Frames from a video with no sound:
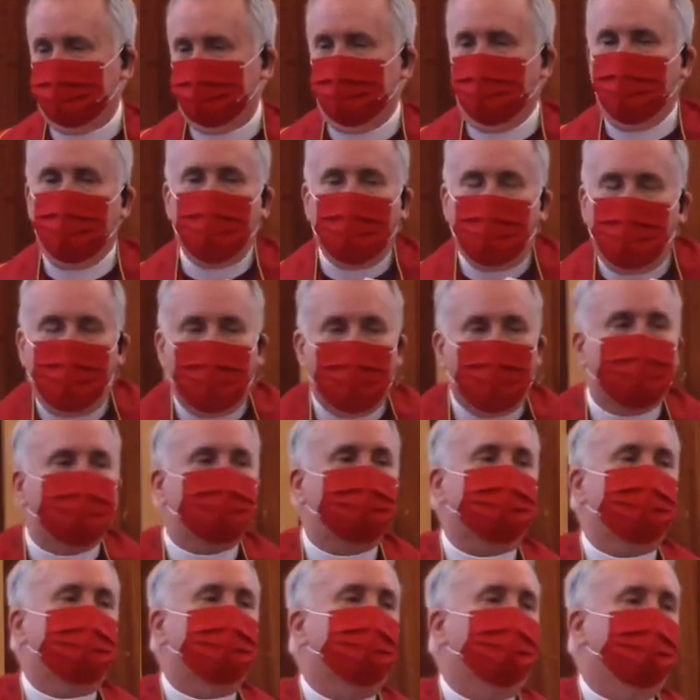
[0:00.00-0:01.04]
the
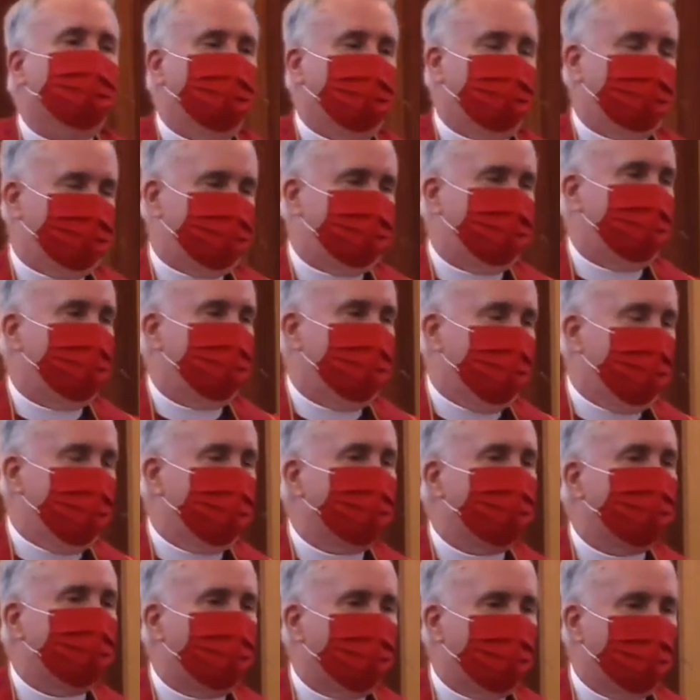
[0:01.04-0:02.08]
worst that we see in
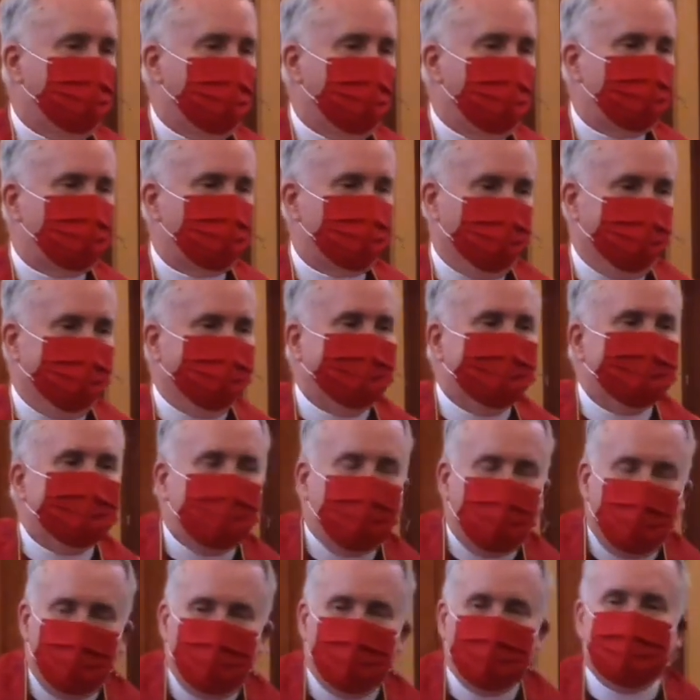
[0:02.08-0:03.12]
creation.
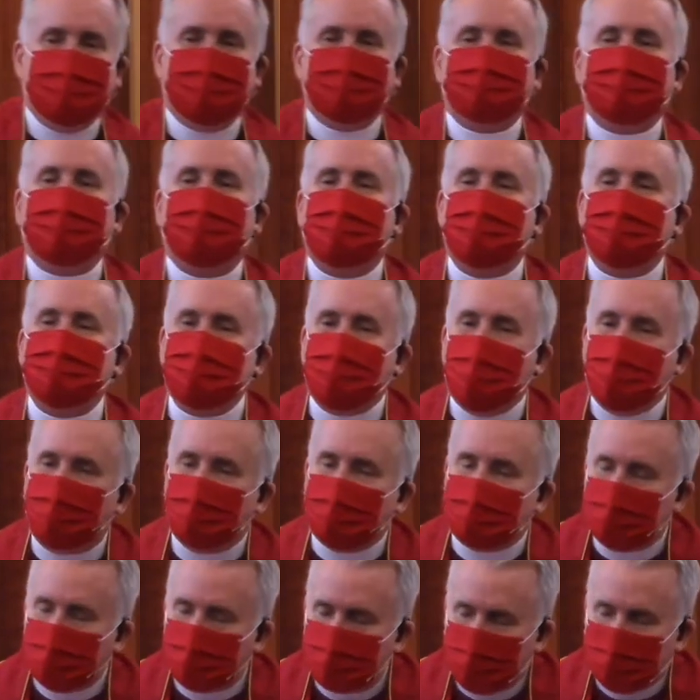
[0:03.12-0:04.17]
There is an
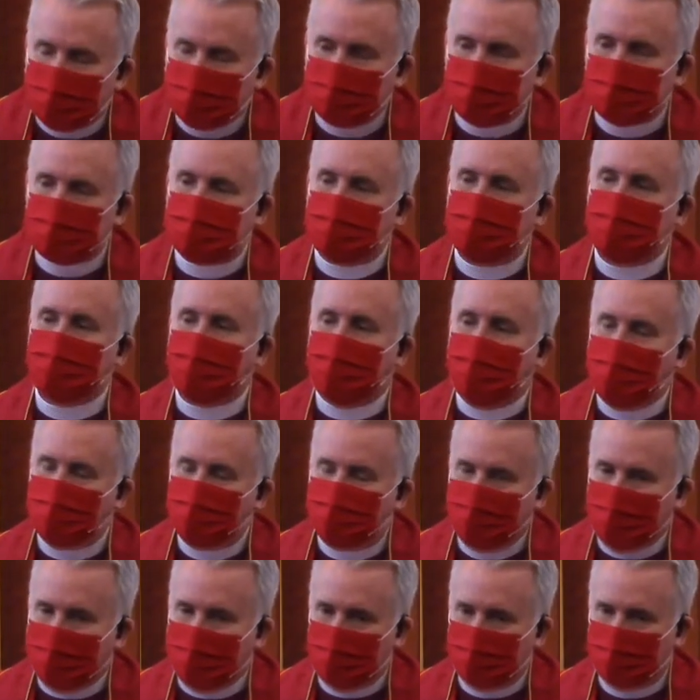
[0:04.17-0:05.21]
inevitability
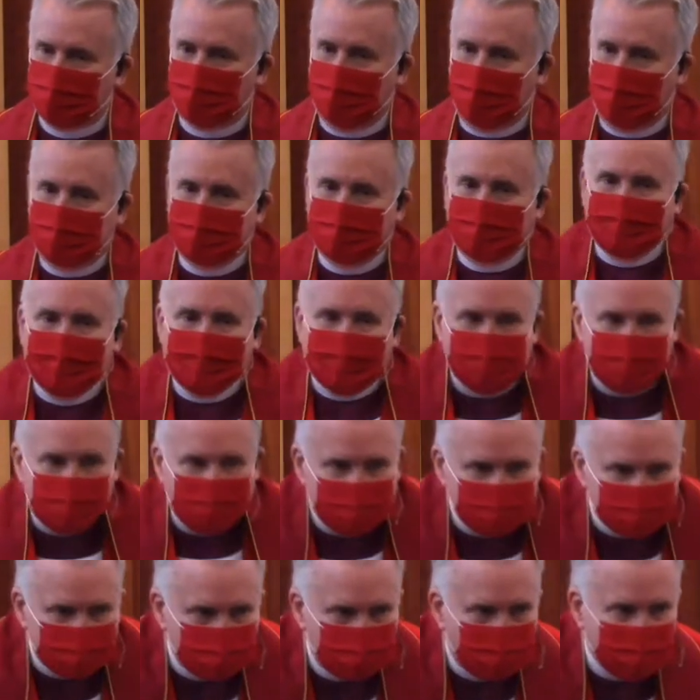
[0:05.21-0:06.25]
about that that
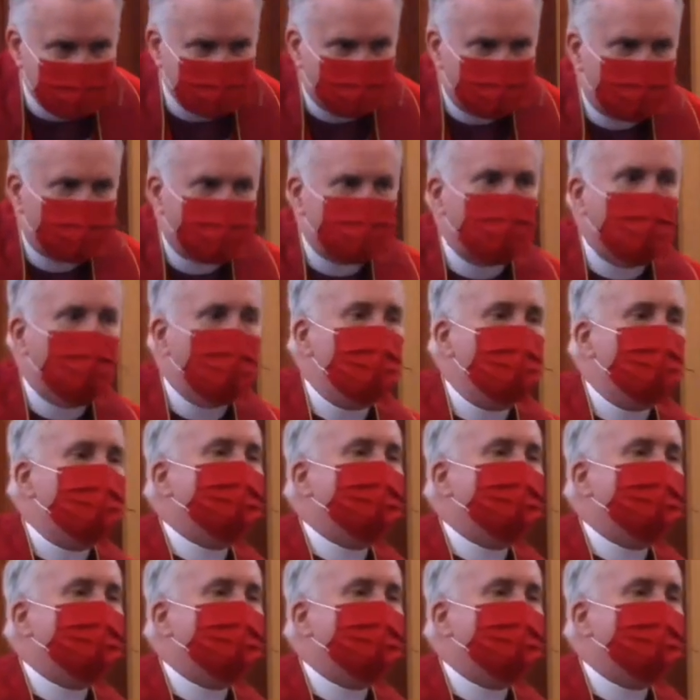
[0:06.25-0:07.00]
has been sown